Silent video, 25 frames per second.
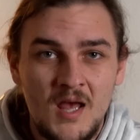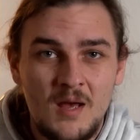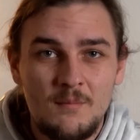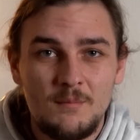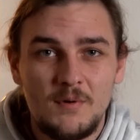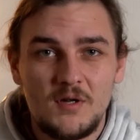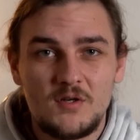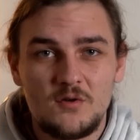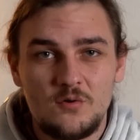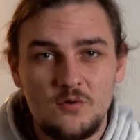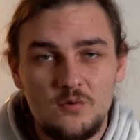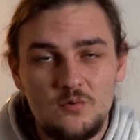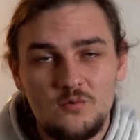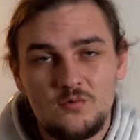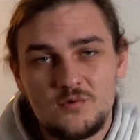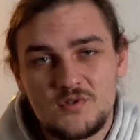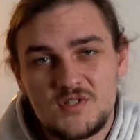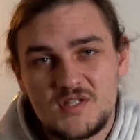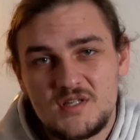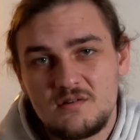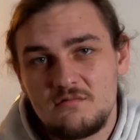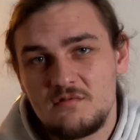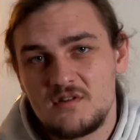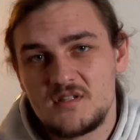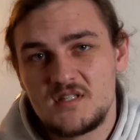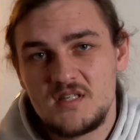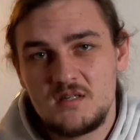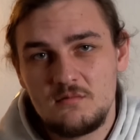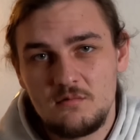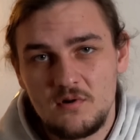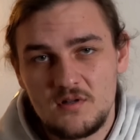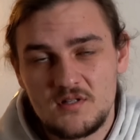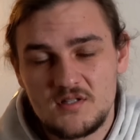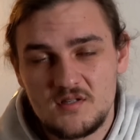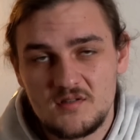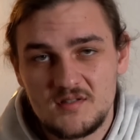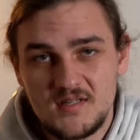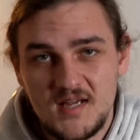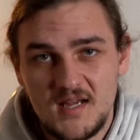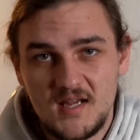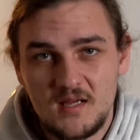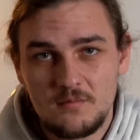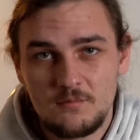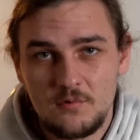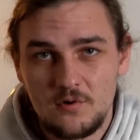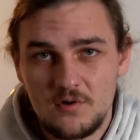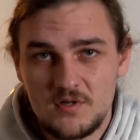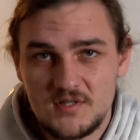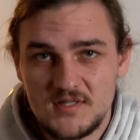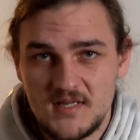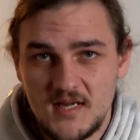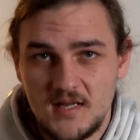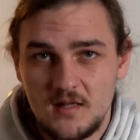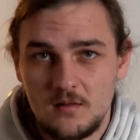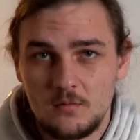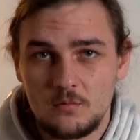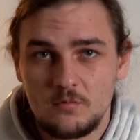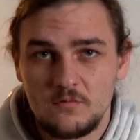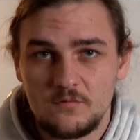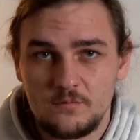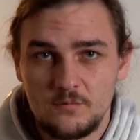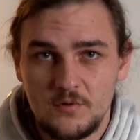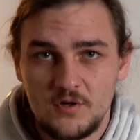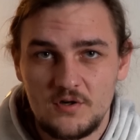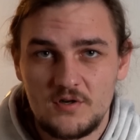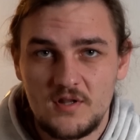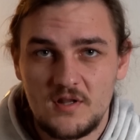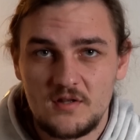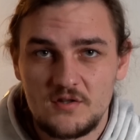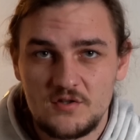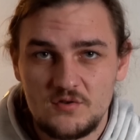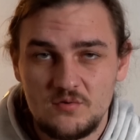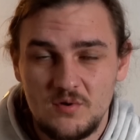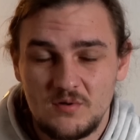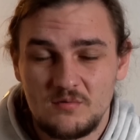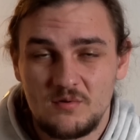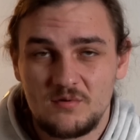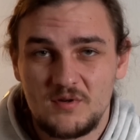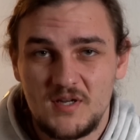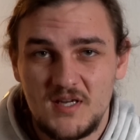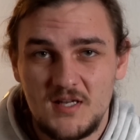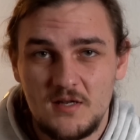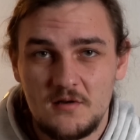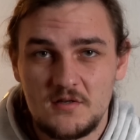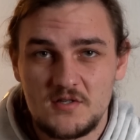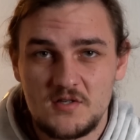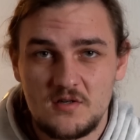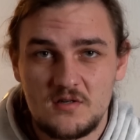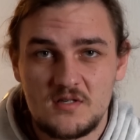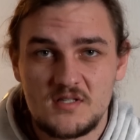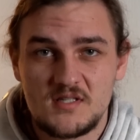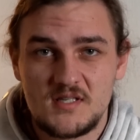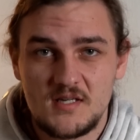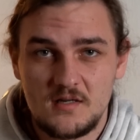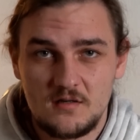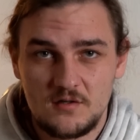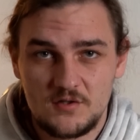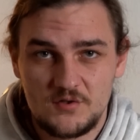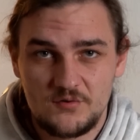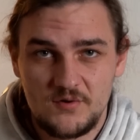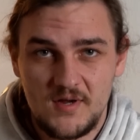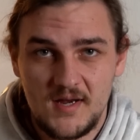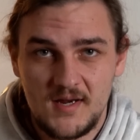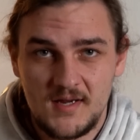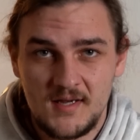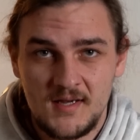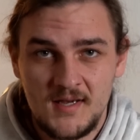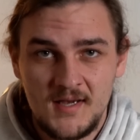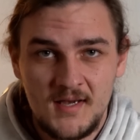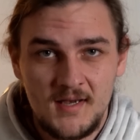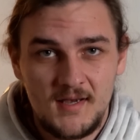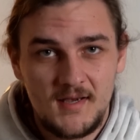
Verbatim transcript: But who seriously wants to take a motorcycle with more than 200 kilos on a single track?